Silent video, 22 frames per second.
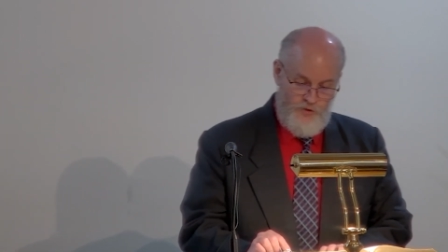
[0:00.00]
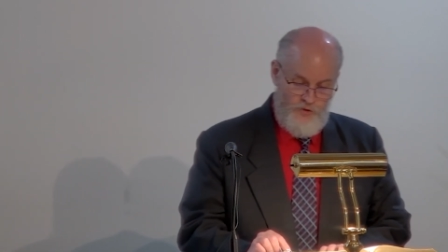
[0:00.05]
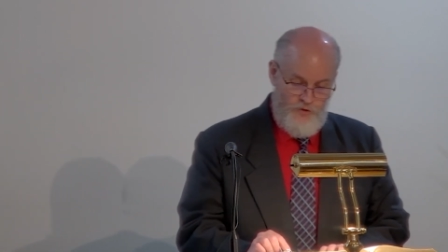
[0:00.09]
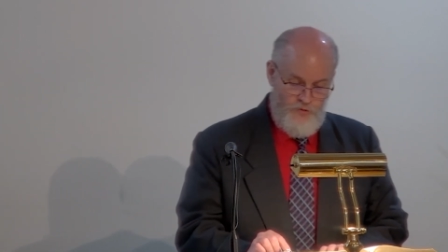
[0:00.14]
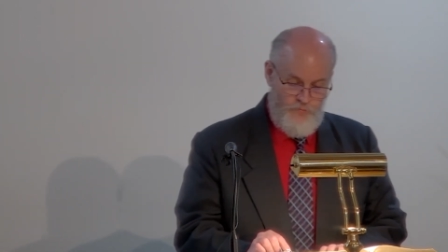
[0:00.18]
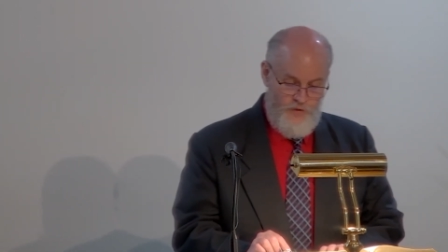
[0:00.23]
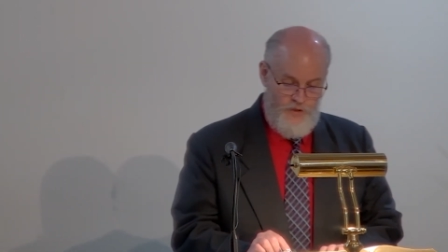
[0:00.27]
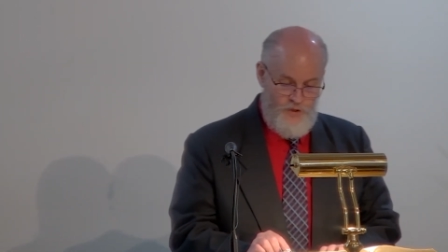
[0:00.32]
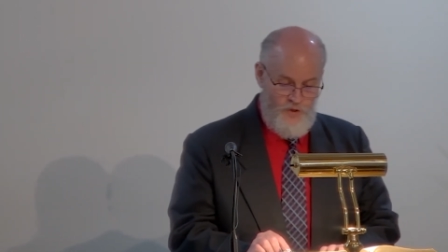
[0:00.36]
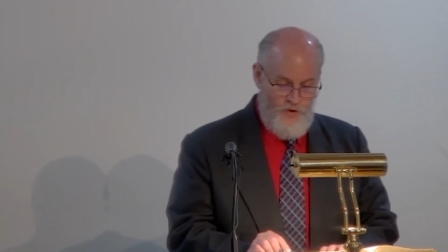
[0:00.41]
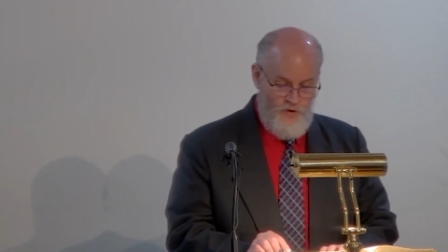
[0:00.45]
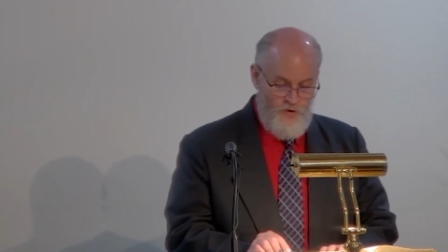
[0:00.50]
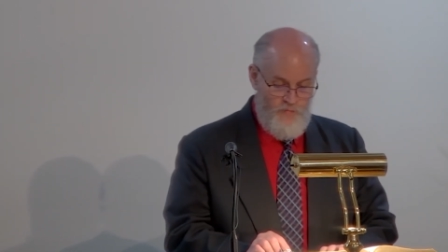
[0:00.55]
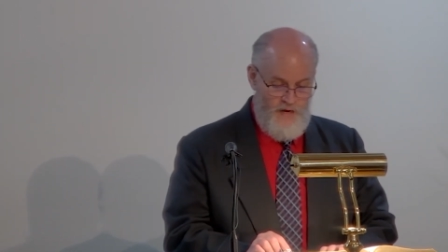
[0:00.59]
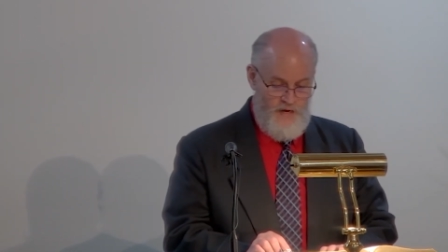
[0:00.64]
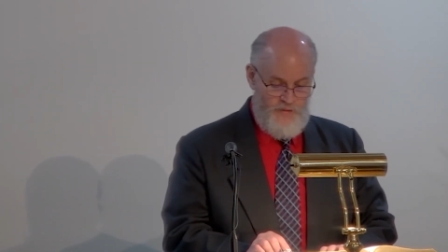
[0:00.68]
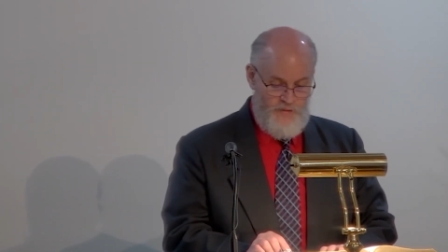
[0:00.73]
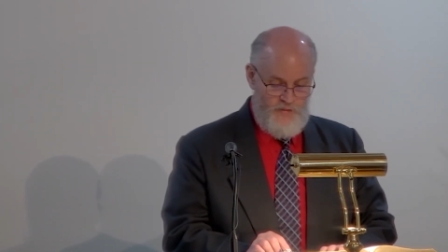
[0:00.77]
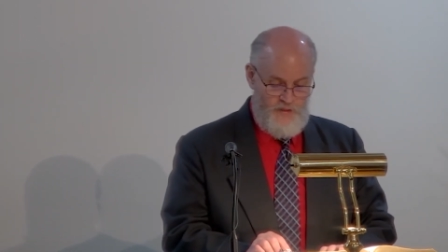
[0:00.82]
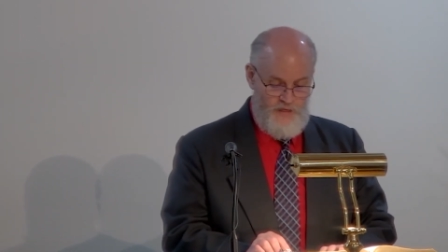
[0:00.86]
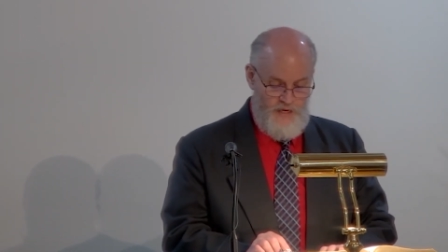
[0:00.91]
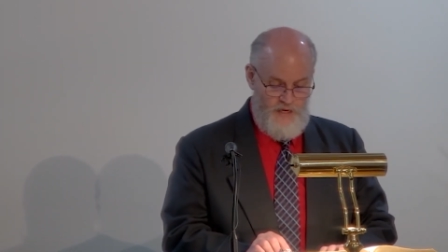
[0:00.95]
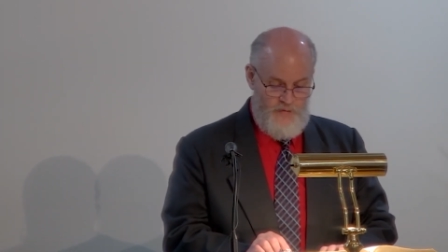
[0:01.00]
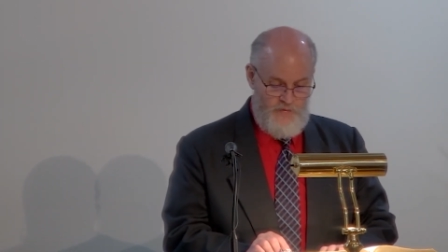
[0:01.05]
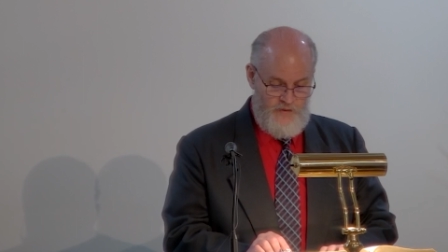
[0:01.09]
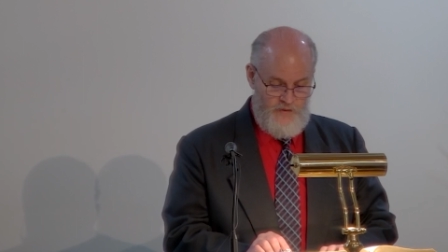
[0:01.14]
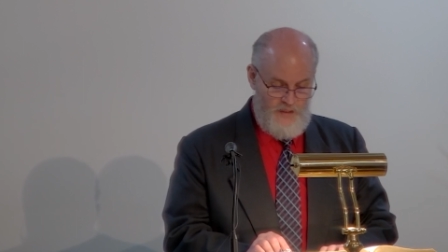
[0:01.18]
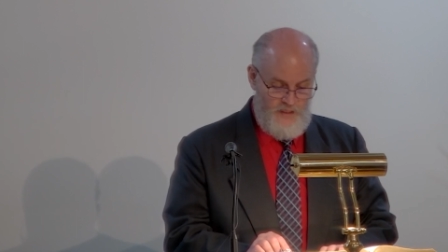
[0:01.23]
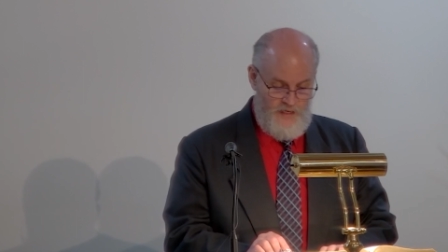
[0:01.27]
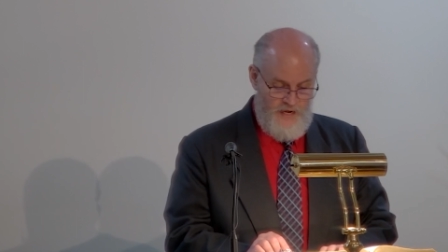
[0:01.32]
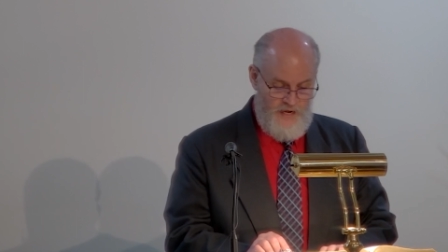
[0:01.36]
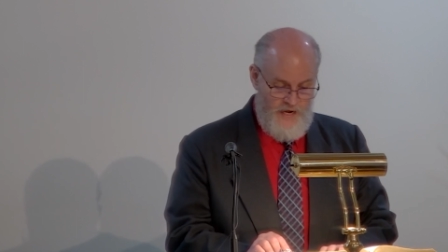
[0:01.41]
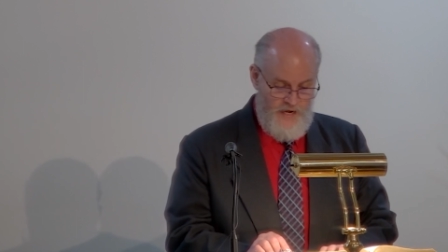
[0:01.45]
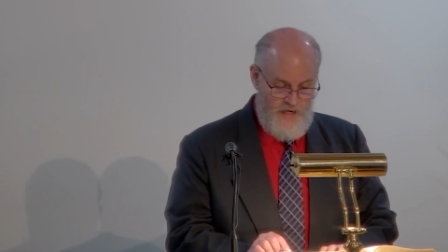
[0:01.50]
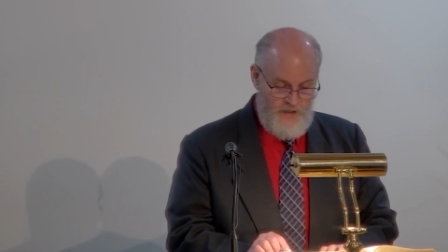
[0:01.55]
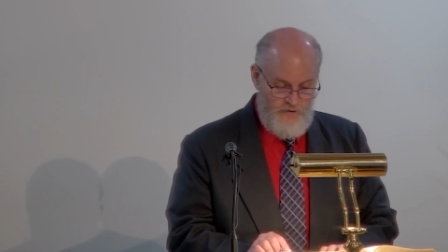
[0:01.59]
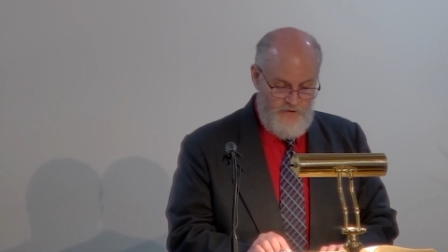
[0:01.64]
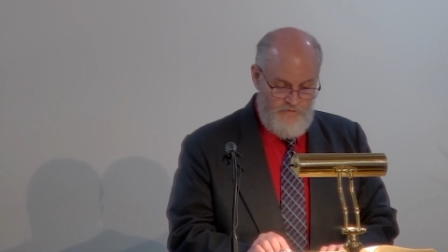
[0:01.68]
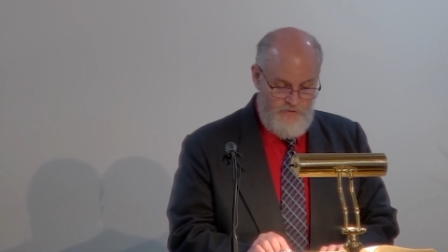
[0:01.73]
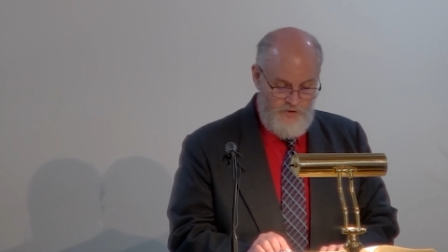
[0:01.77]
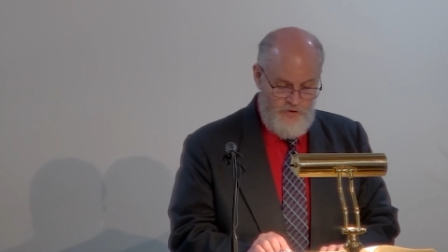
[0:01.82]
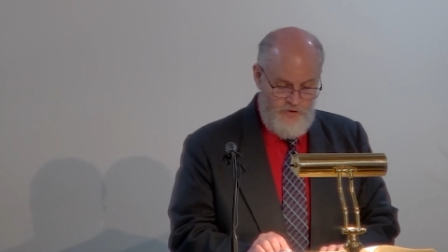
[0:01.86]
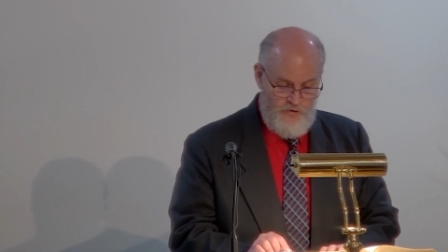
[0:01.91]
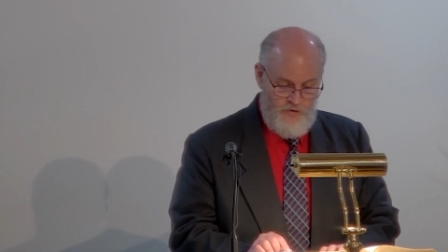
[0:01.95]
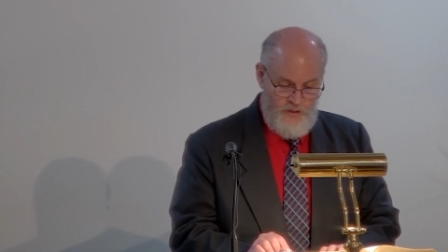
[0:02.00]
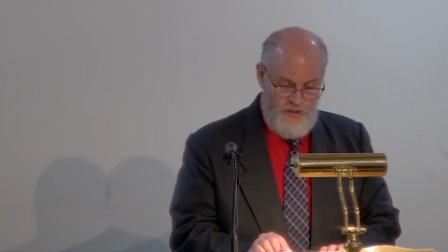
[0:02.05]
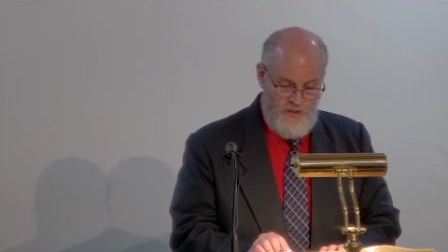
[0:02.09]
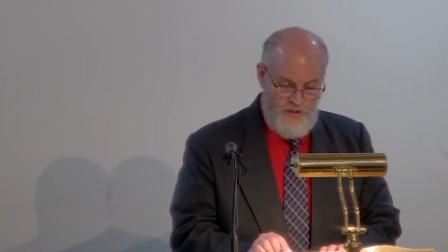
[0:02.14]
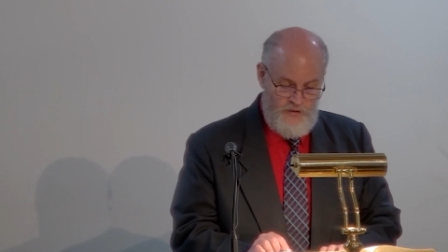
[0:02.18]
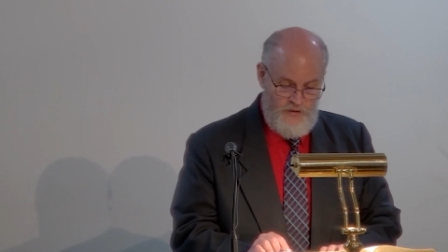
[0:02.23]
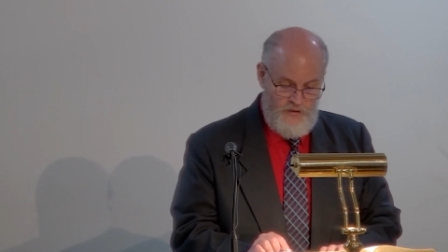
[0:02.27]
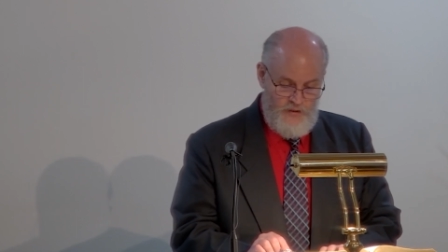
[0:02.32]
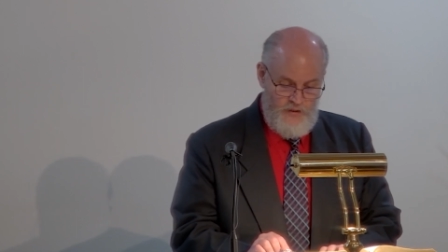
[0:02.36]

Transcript: 2 But you, Bethlehem, in the land of Judah,